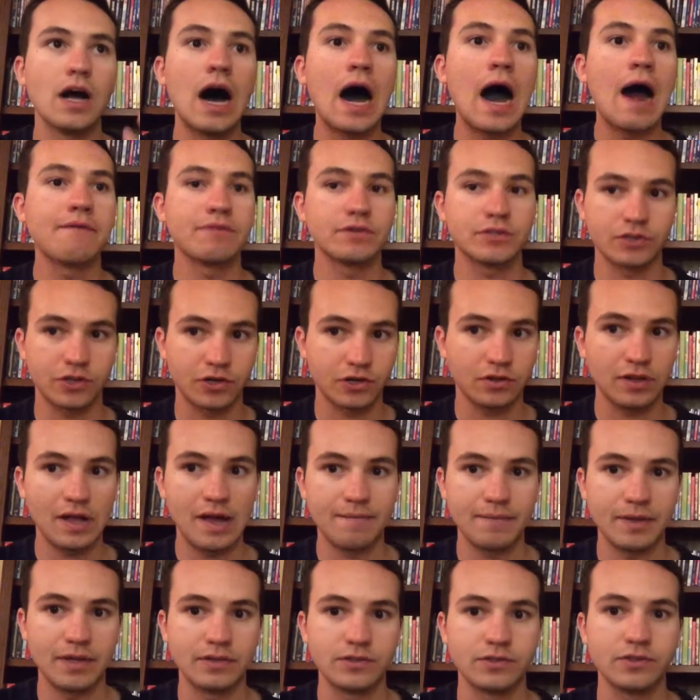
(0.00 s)
Officer
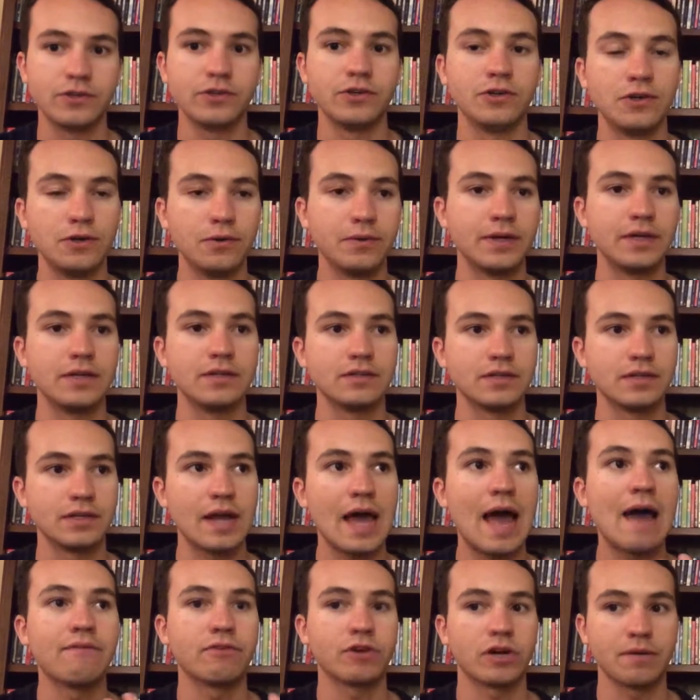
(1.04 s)
Clemens, who is an
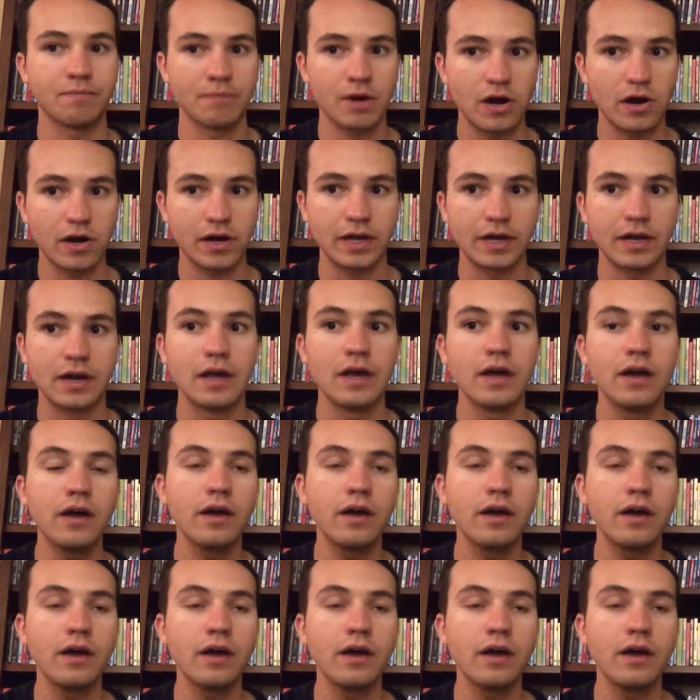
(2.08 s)
African-American,